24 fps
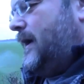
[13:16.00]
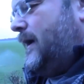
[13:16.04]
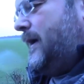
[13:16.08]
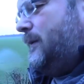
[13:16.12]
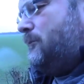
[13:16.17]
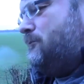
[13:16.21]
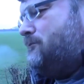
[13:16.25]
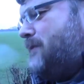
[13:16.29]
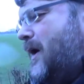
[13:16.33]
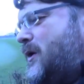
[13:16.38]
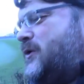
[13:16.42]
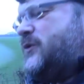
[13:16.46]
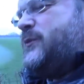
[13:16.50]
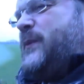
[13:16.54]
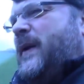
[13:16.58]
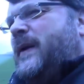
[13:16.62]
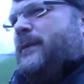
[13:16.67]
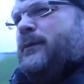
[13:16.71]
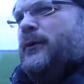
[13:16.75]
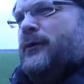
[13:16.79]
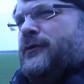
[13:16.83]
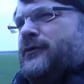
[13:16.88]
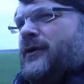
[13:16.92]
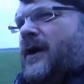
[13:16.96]
most
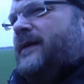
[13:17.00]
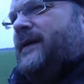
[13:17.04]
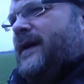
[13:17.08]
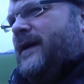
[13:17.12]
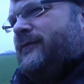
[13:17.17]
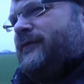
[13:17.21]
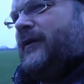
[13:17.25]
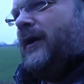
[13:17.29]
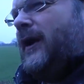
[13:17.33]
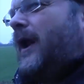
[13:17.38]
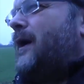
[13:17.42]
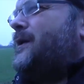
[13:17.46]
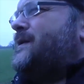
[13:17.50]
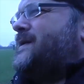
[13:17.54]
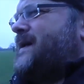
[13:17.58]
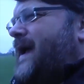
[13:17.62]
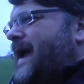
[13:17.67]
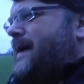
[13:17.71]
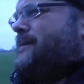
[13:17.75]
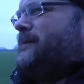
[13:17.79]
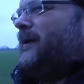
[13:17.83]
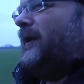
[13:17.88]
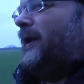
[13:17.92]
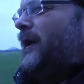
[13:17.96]
people would rather have a close
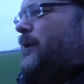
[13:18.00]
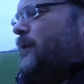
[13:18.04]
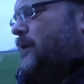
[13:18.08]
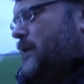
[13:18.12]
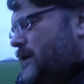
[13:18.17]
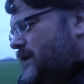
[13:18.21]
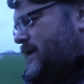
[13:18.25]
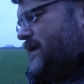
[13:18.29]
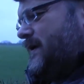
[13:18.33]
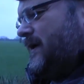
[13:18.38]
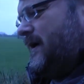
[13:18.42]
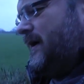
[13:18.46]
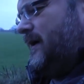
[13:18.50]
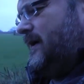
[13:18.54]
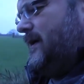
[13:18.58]
game and lose